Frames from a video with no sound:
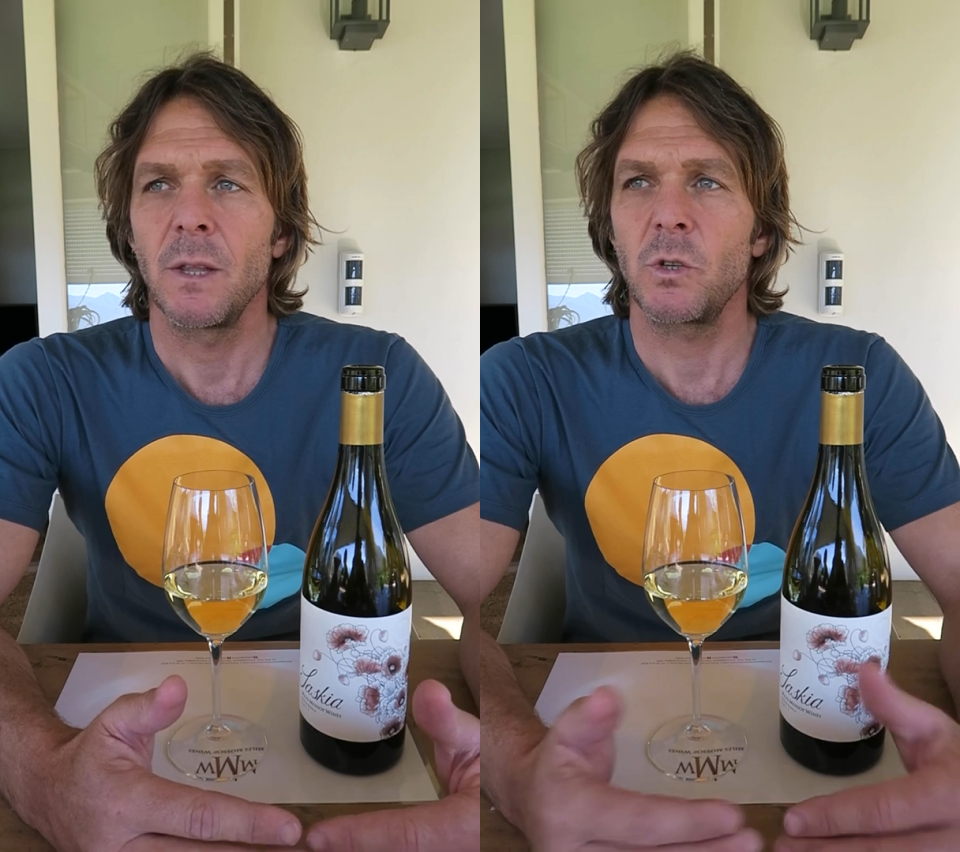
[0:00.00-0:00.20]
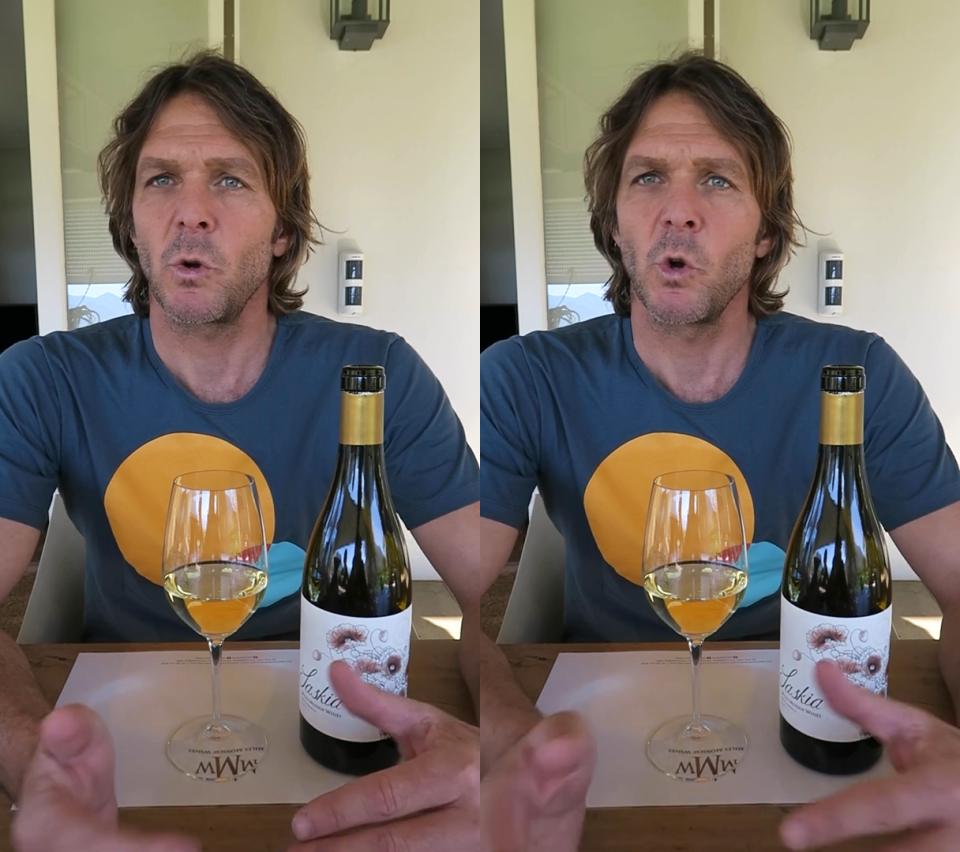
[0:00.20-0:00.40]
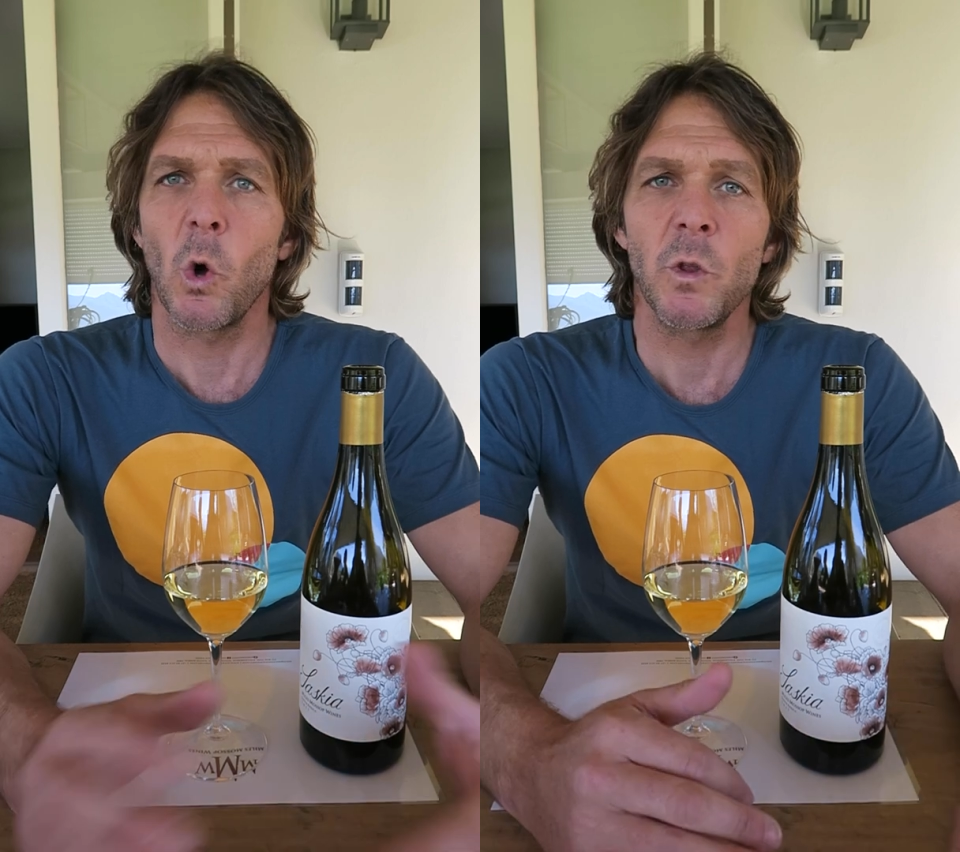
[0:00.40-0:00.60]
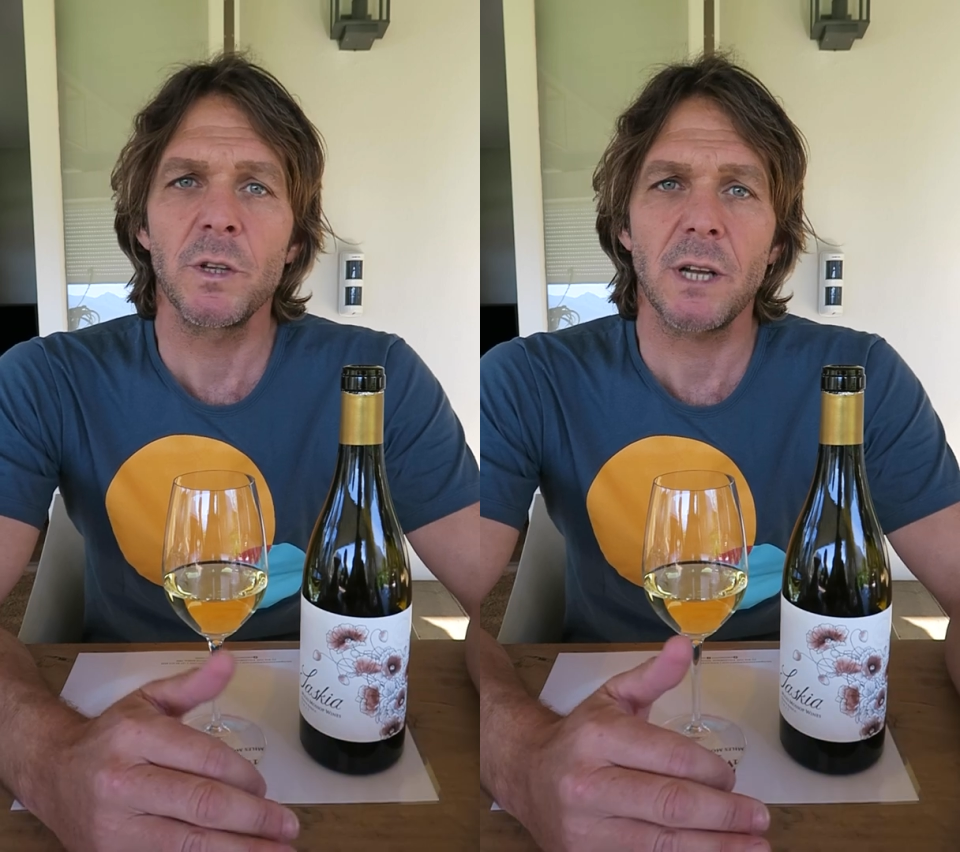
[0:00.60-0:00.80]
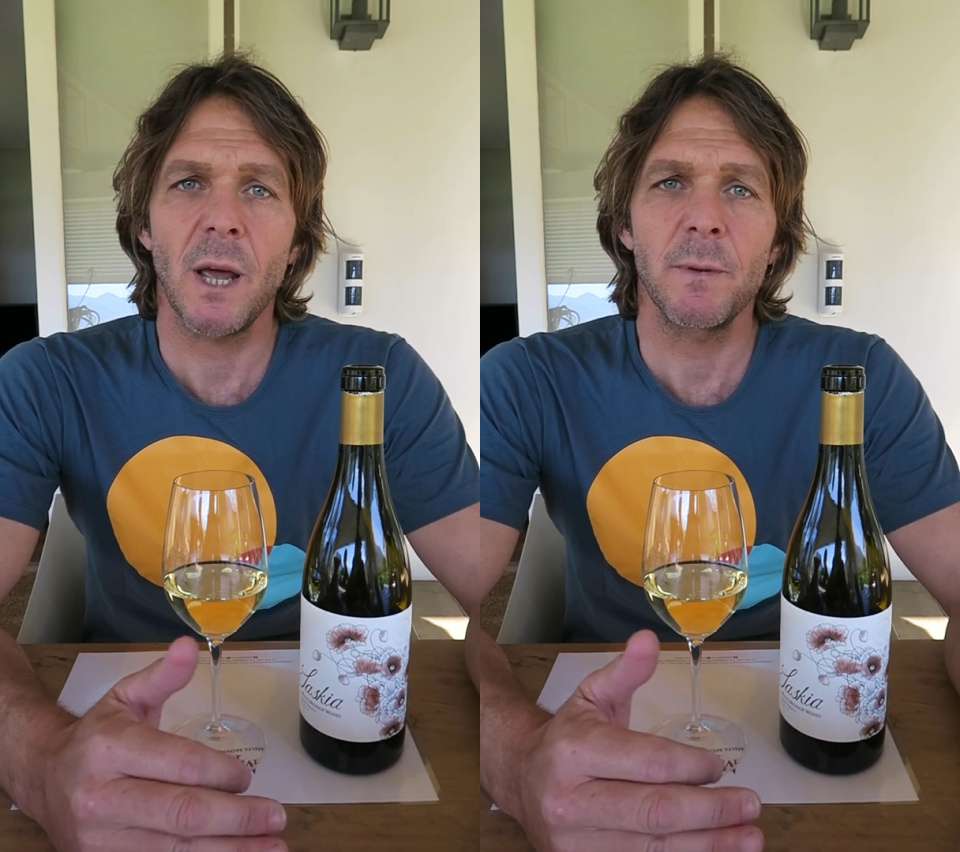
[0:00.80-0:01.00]
sort of northern
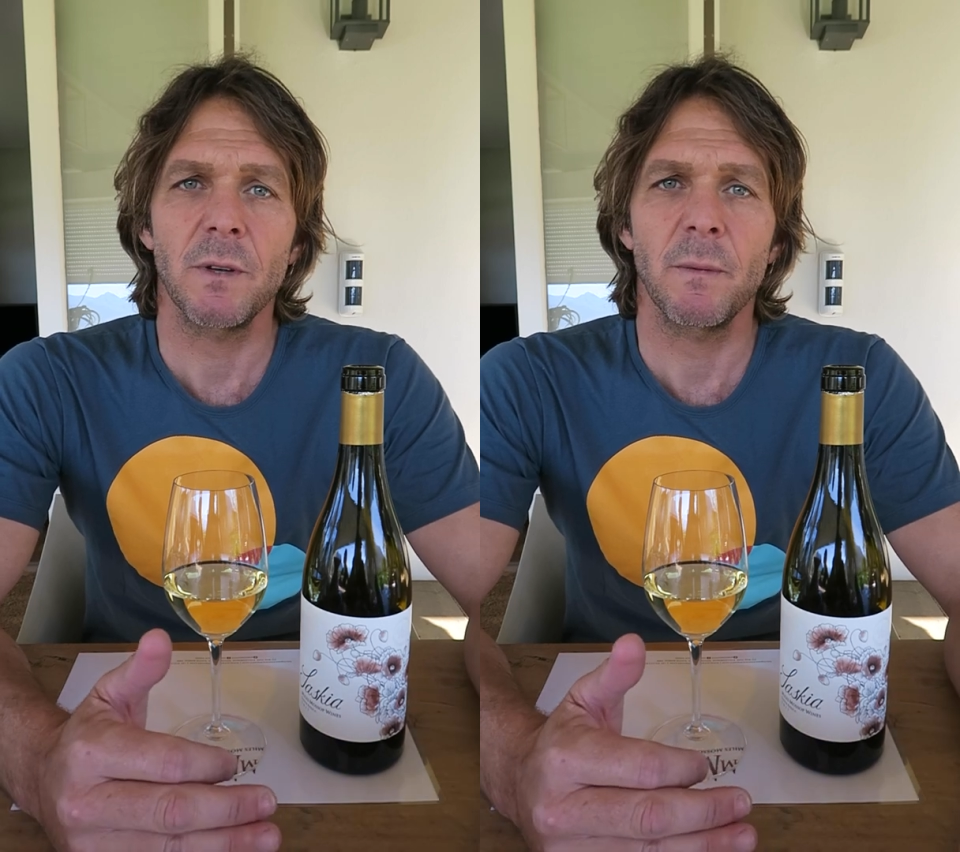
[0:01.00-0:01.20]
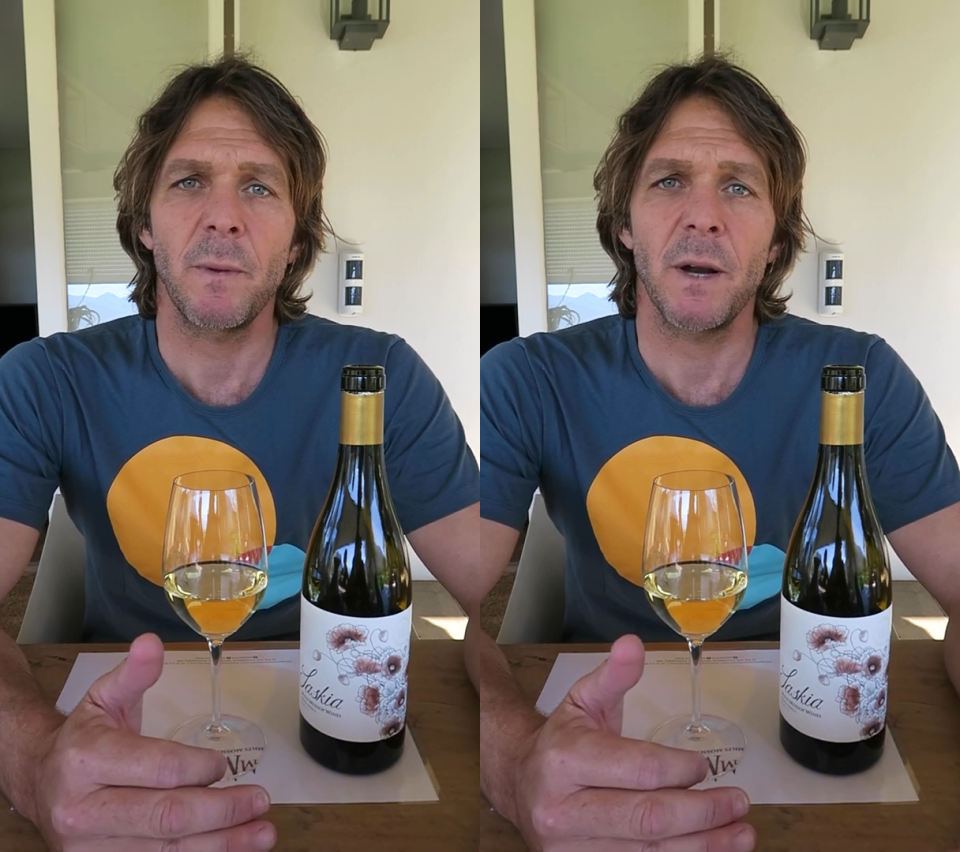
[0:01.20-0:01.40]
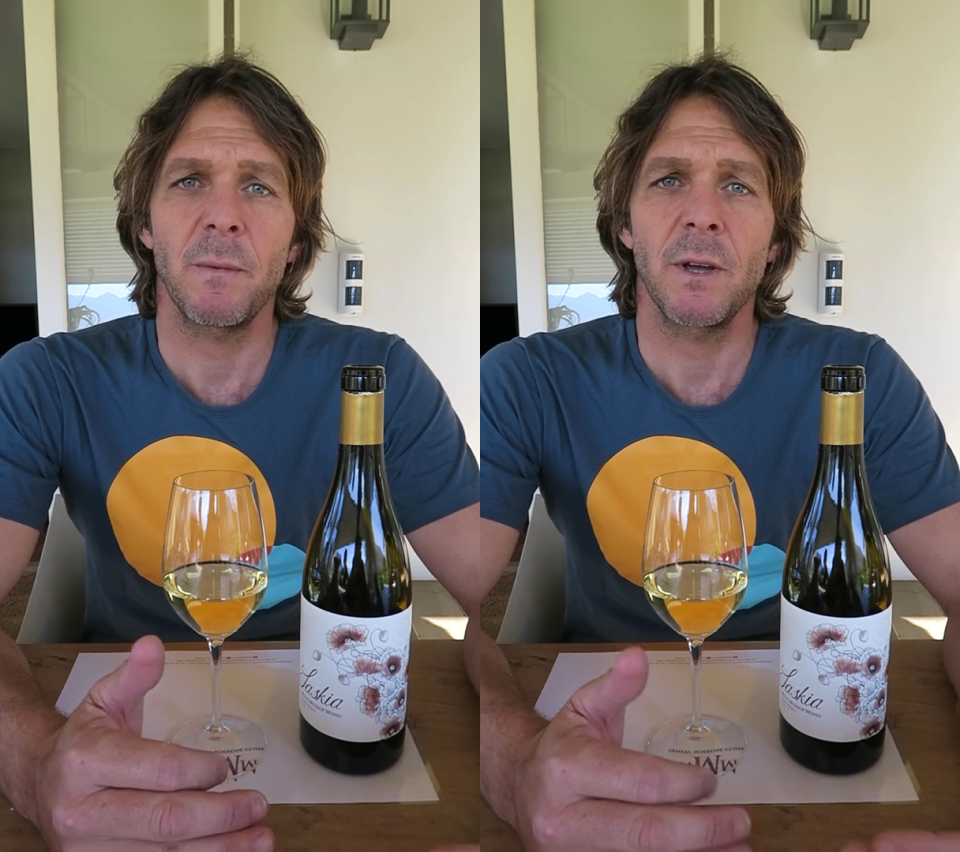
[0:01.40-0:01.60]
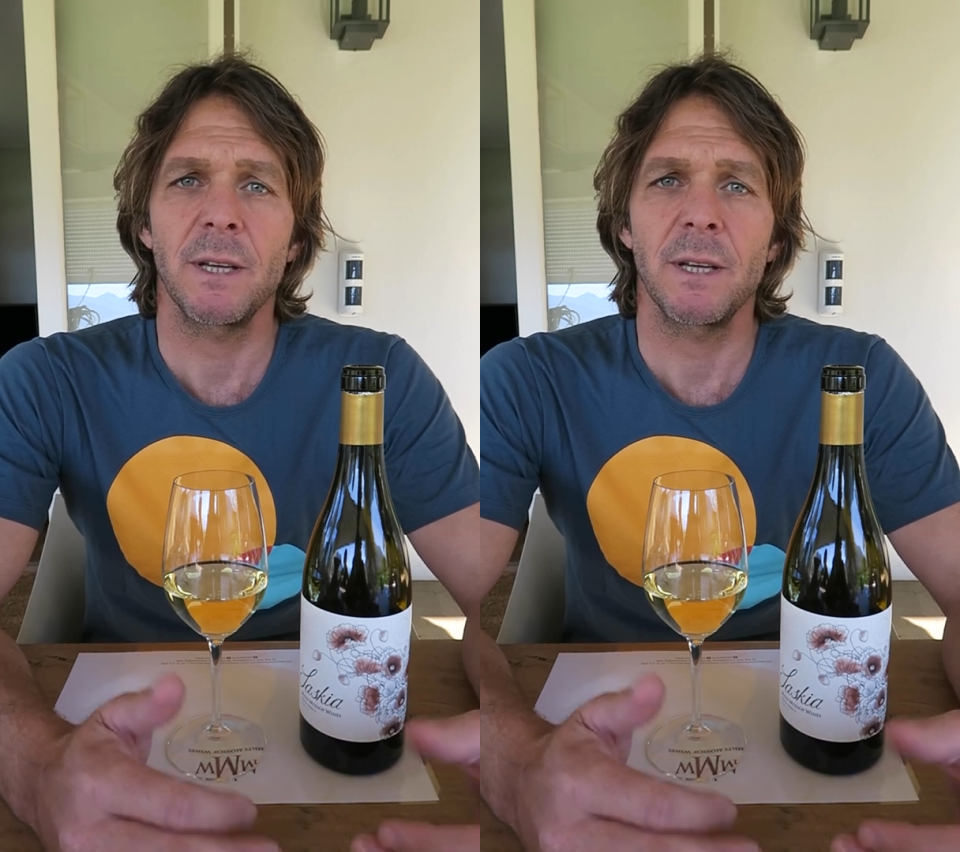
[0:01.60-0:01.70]
slopes of the Paardeberg.